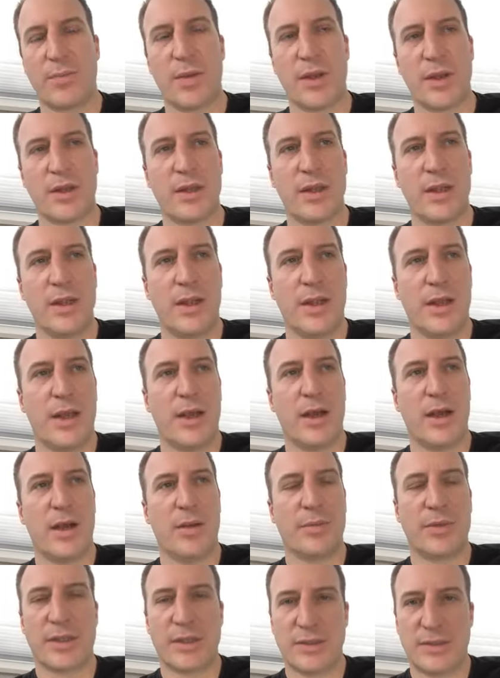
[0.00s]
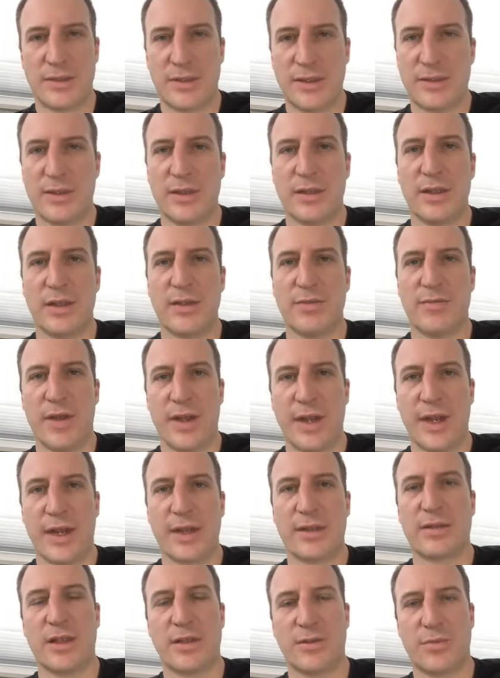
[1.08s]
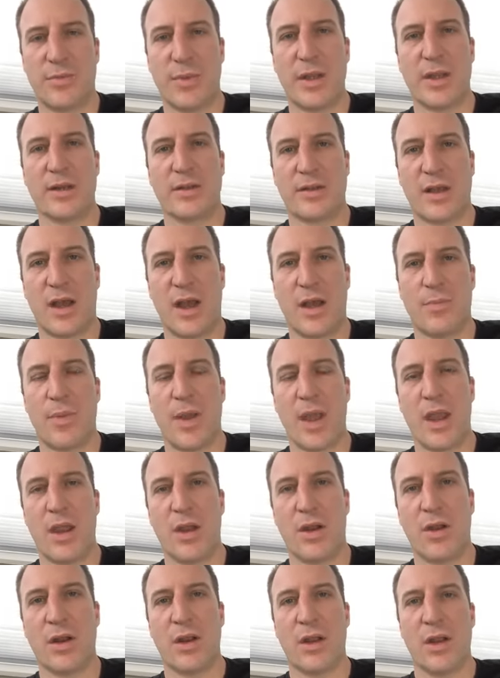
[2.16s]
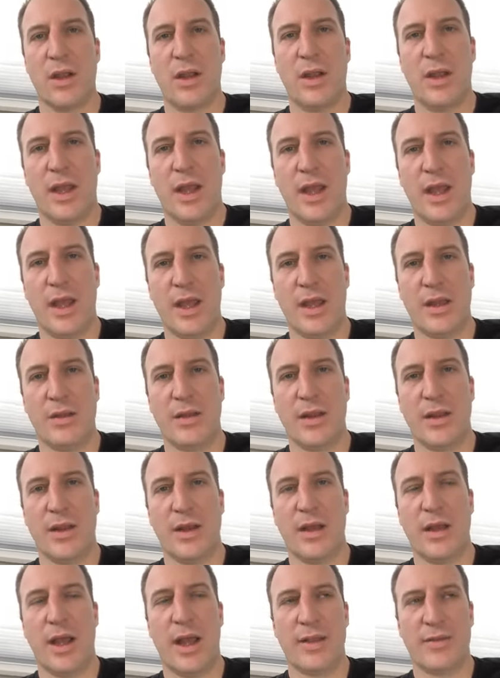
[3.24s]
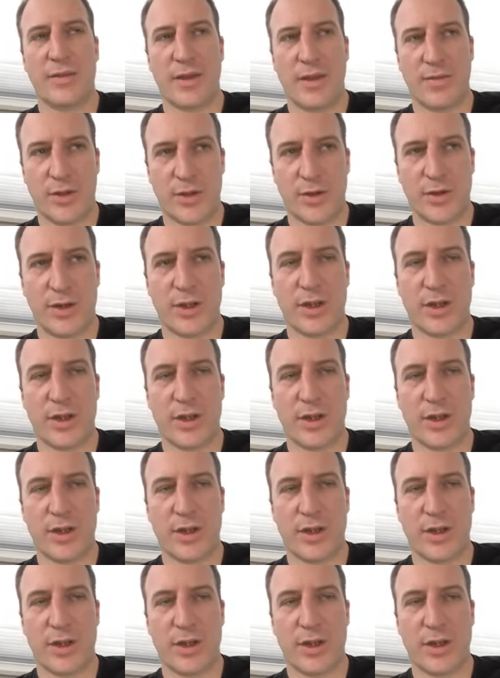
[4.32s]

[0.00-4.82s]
But um, consistently, FedEx has been a top payer and uh, as I've learned,